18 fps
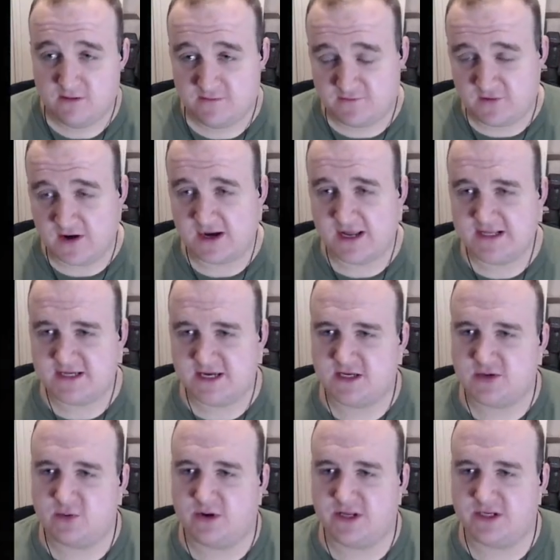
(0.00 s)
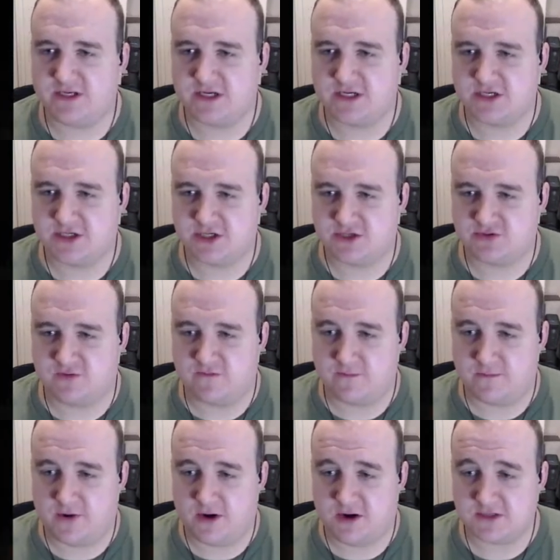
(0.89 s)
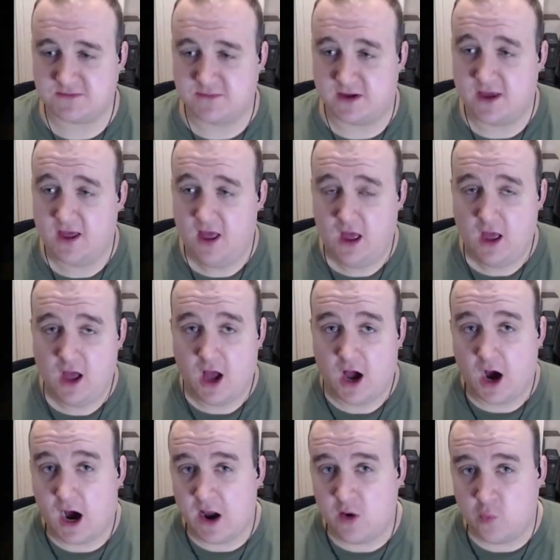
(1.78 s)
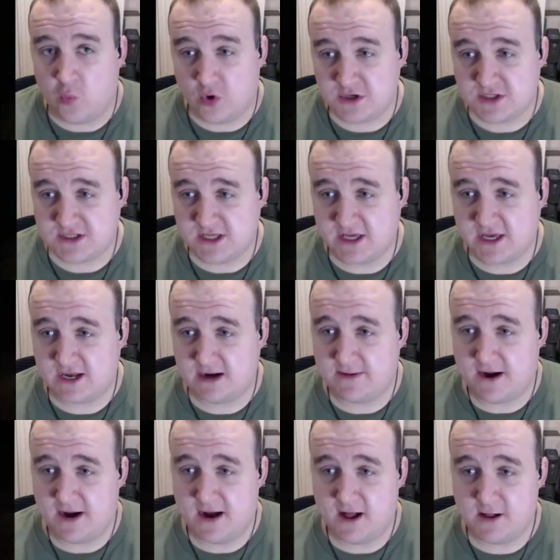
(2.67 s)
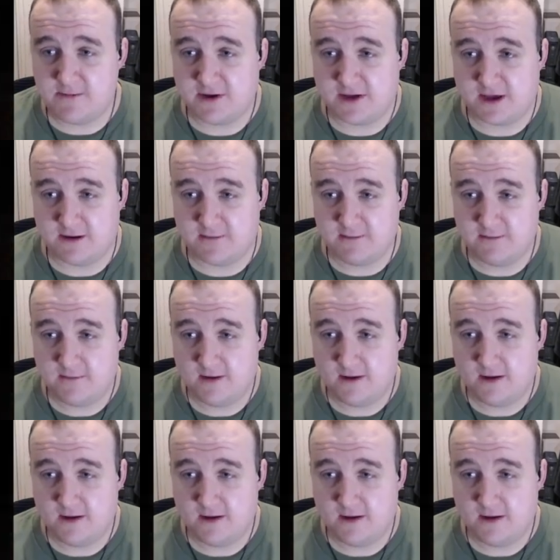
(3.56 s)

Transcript: Friendly T-26 has just driven past me. I was thinking about helping him,